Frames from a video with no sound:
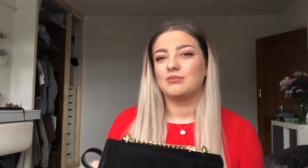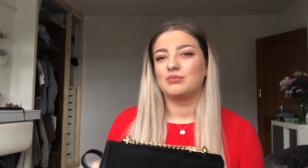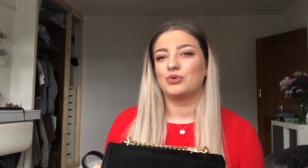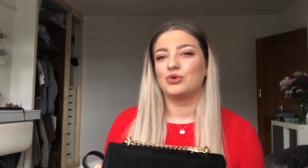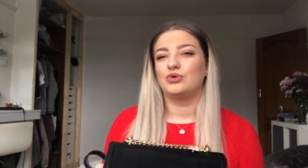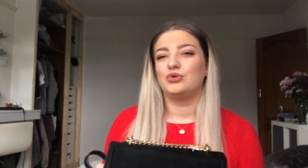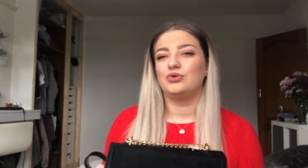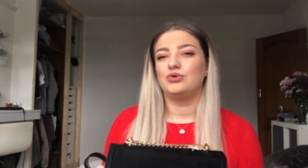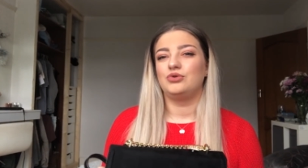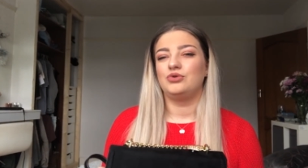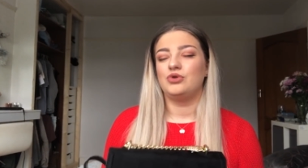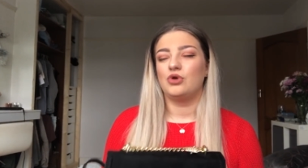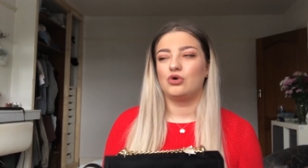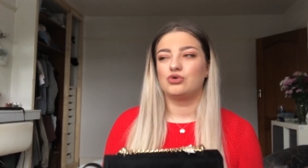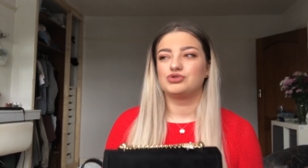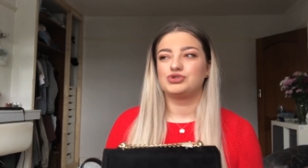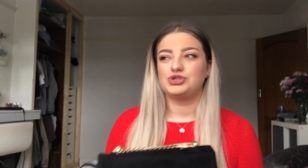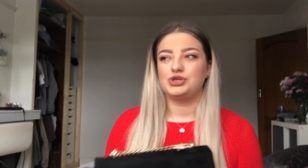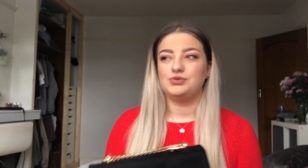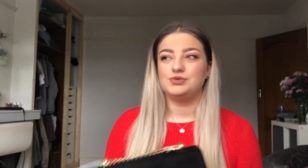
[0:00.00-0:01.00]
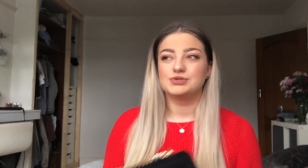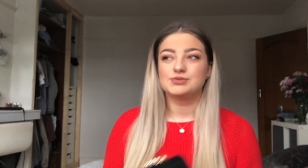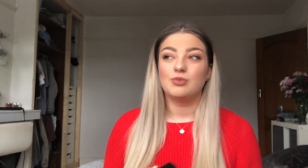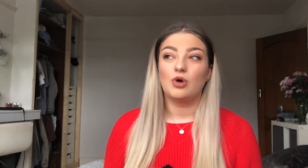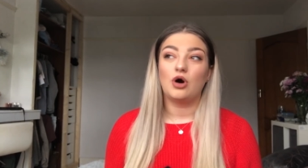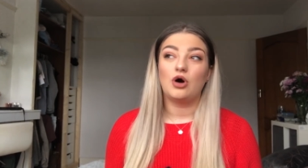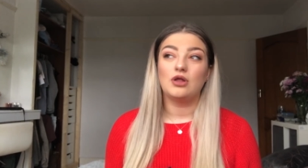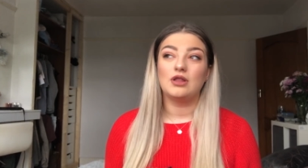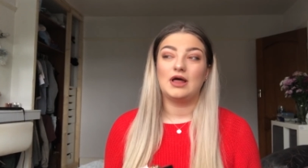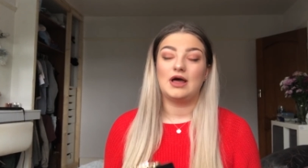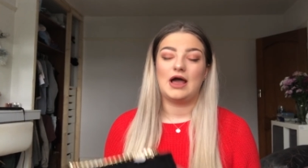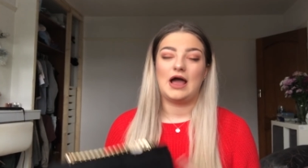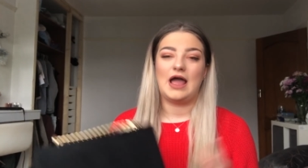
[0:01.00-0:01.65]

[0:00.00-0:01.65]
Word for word: but not too small.